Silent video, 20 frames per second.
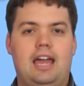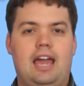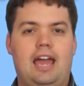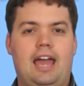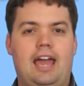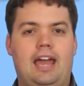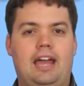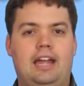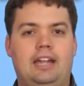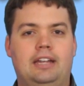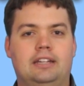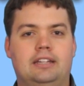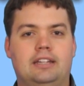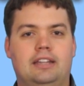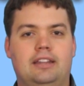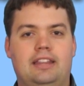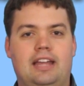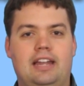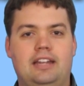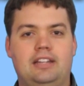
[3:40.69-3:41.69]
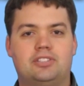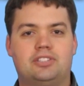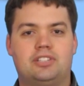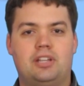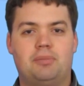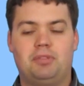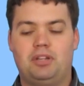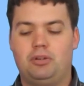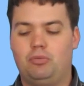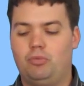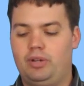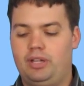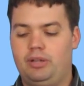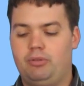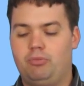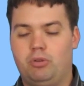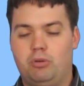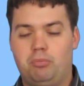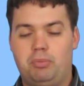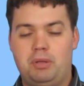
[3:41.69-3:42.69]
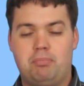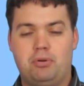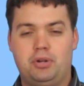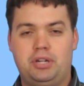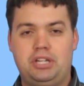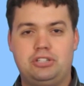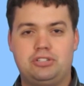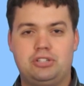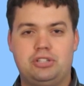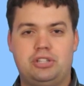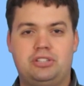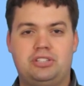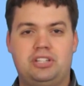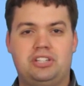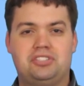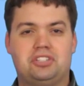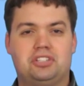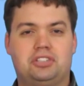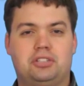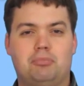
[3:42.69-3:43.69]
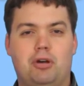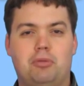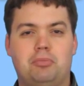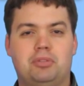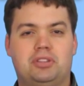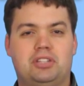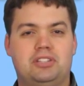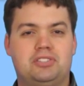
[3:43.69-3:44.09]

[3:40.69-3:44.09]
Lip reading: And that is something we will be putting to the test at the moment.